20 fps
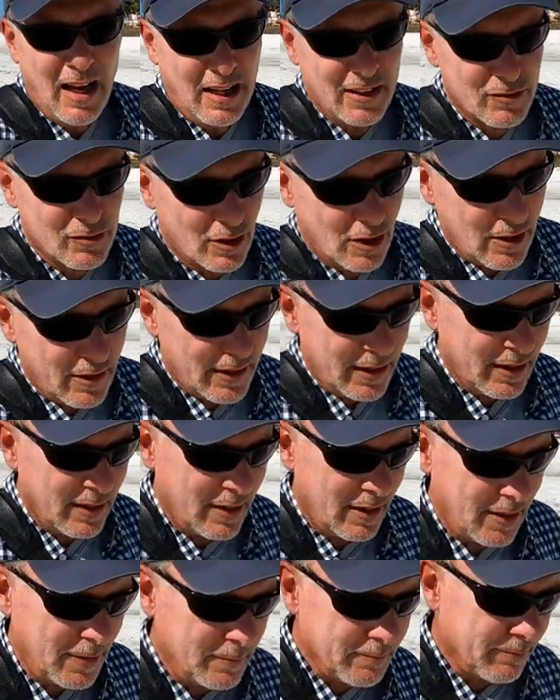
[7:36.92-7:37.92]
I saw
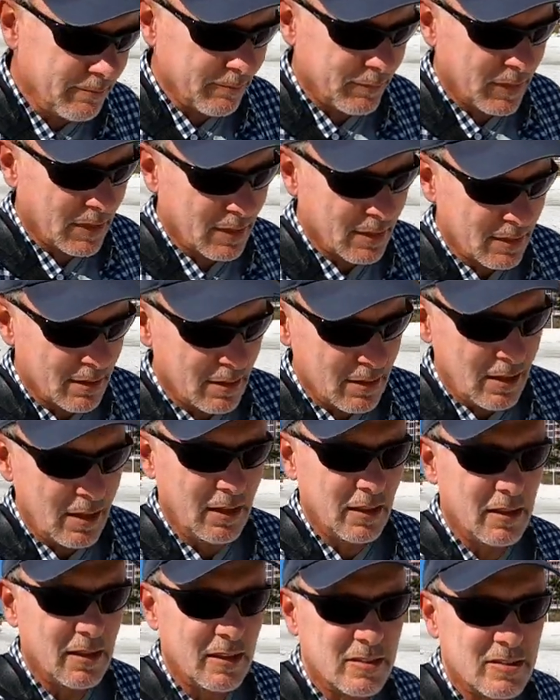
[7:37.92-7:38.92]
a
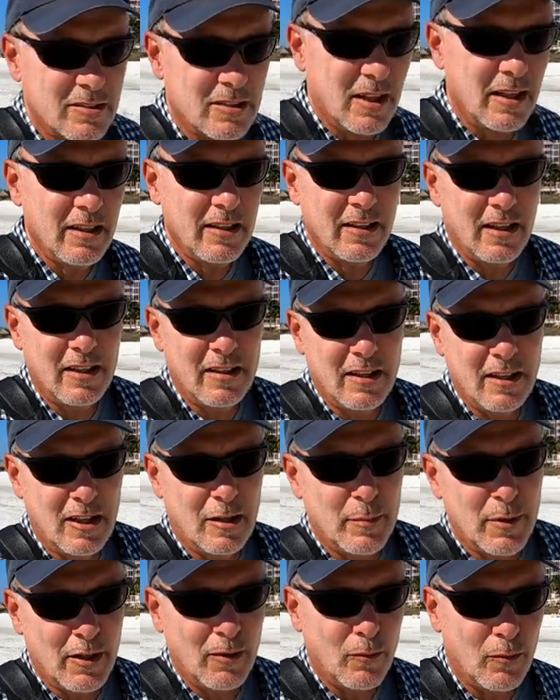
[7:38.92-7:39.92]
little study they did
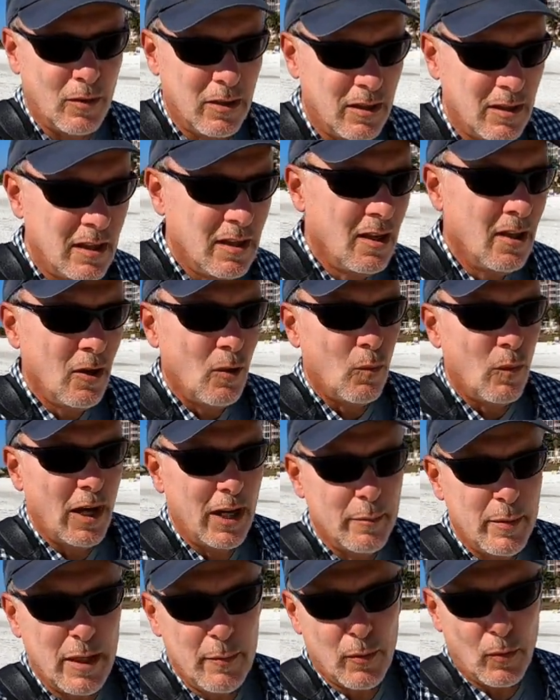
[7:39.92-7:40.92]
about
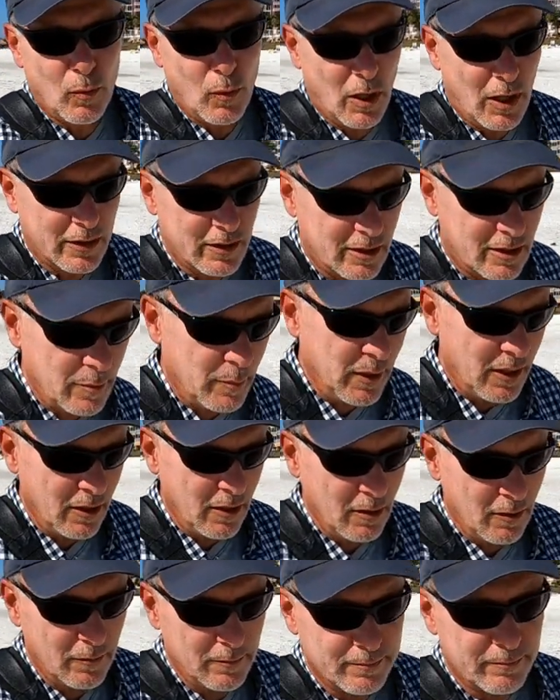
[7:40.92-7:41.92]
why people walk the
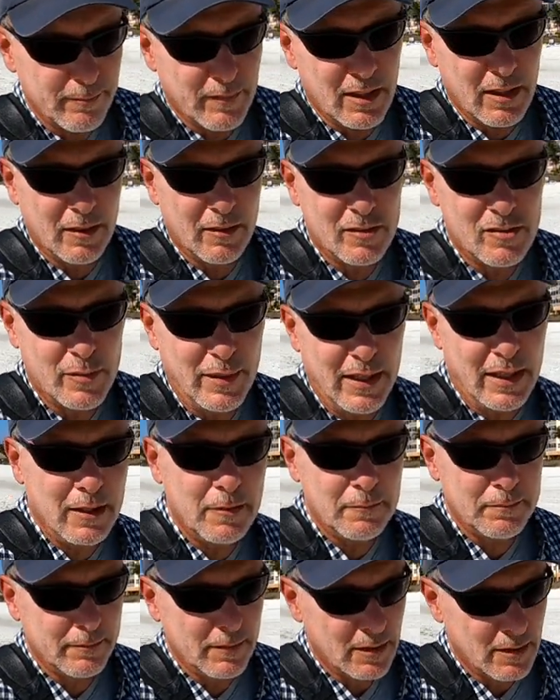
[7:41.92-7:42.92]
Camino in
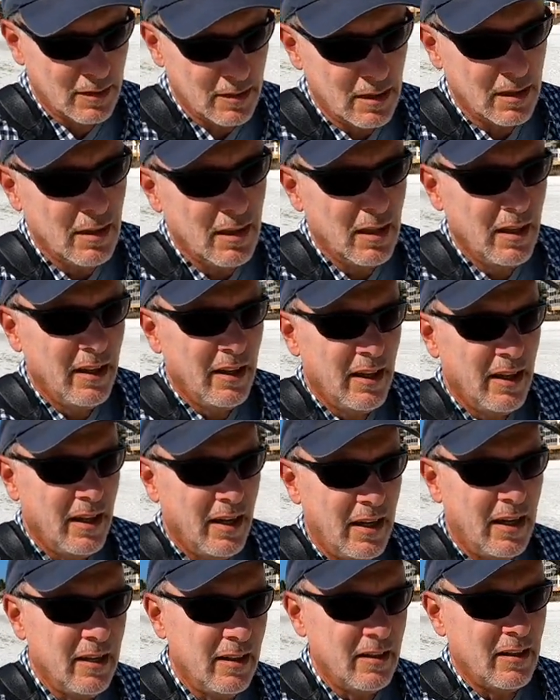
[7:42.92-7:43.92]
Spain.
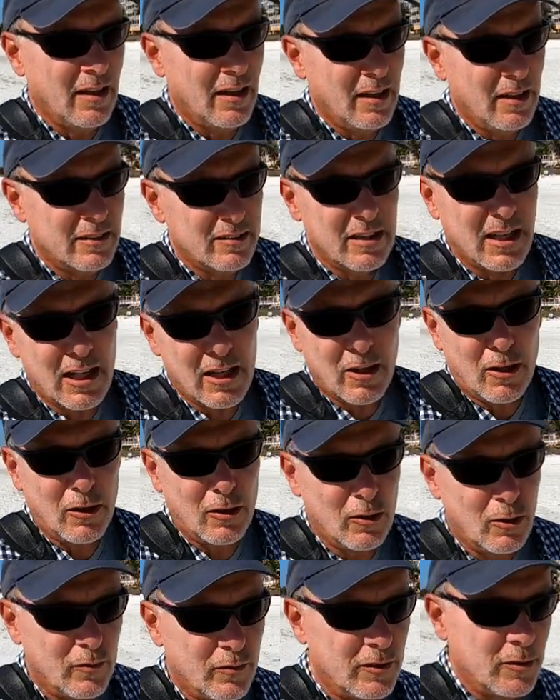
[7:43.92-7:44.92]
And it's kind of
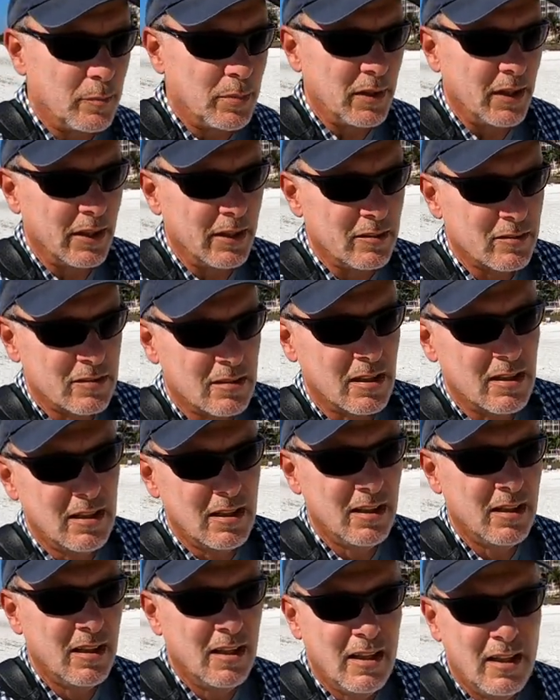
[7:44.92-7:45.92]
all over the place.
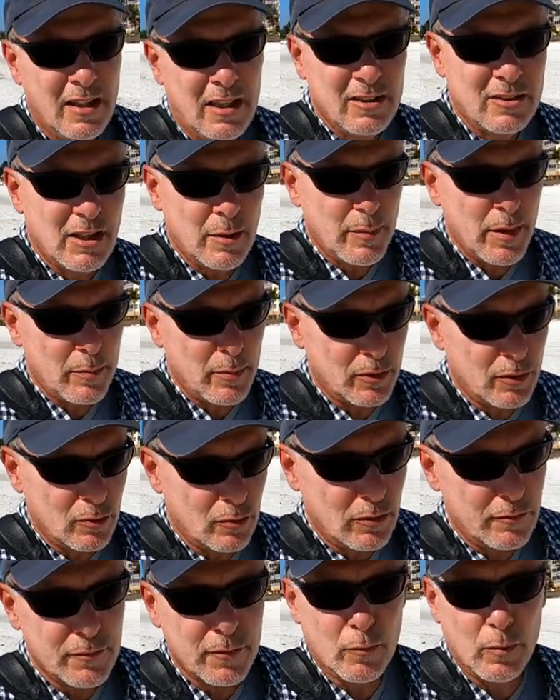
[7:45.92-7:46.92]
Some people
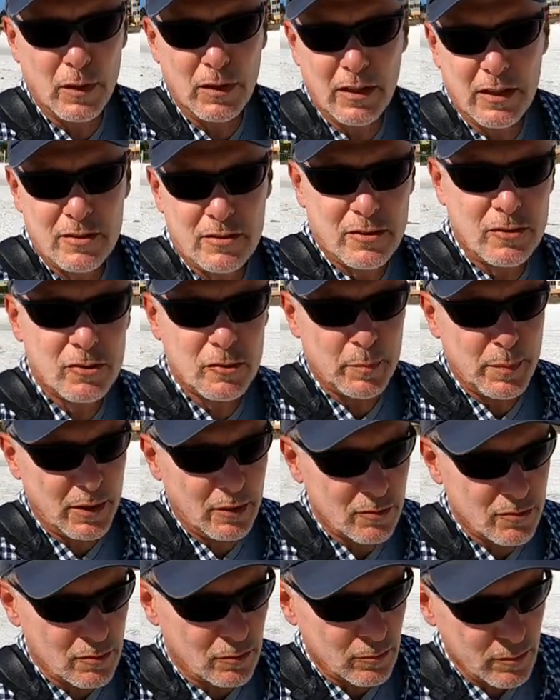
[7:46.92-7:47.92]
do it for religious,
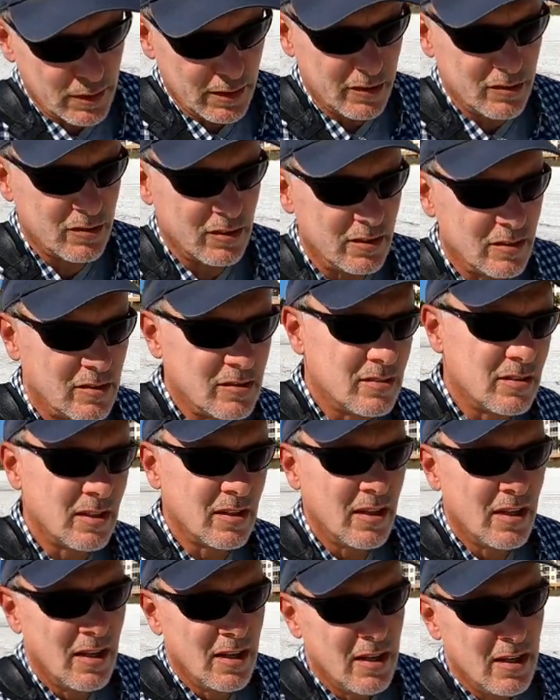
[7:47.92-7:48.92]
spiritual reasons.
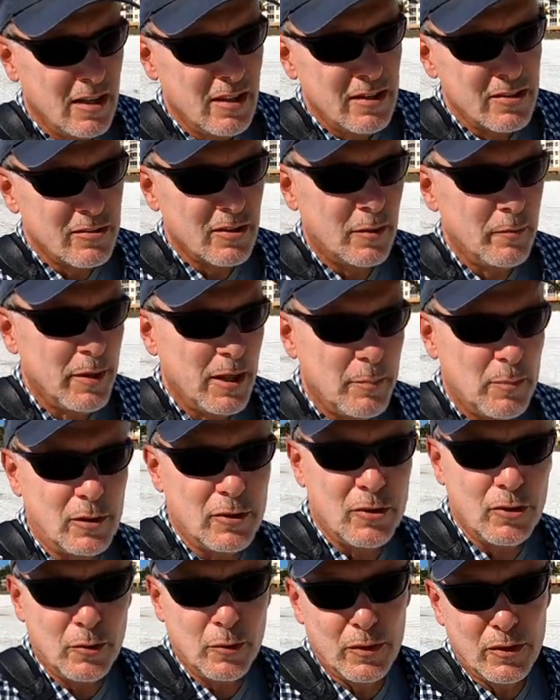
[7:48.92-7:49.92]
Some
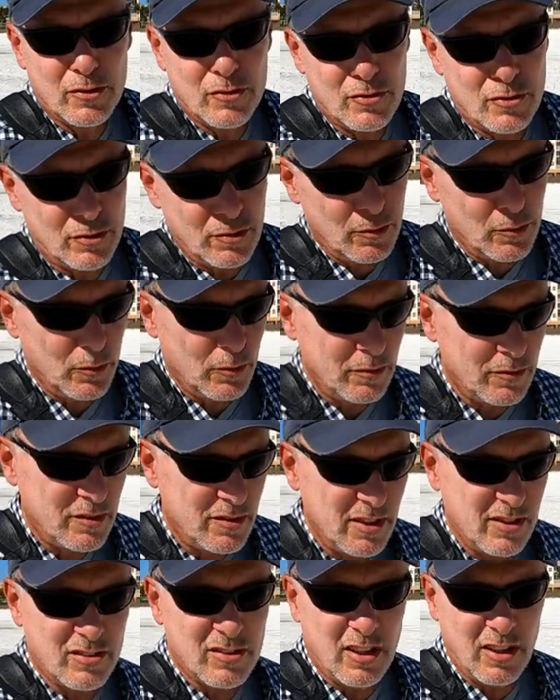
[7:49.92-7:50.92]
people do it to
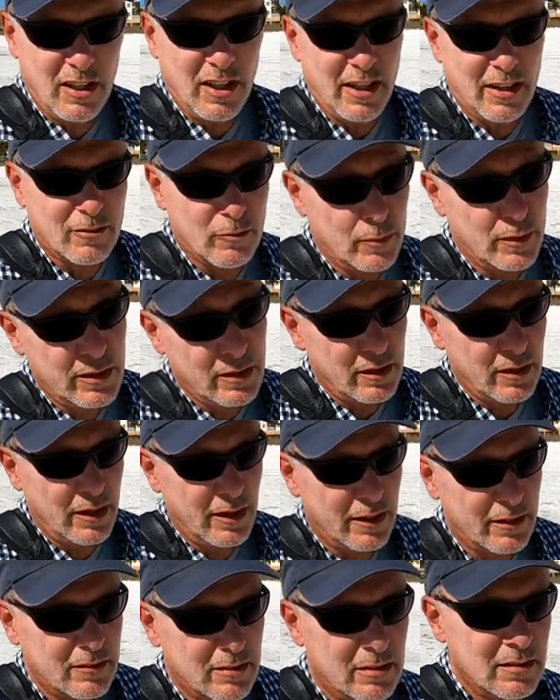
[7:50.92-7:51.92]
disconnect,
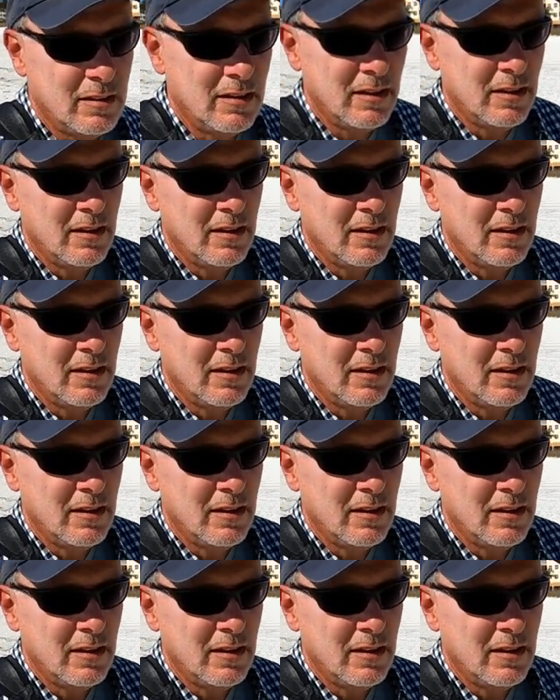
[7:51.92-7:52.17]
reconnect,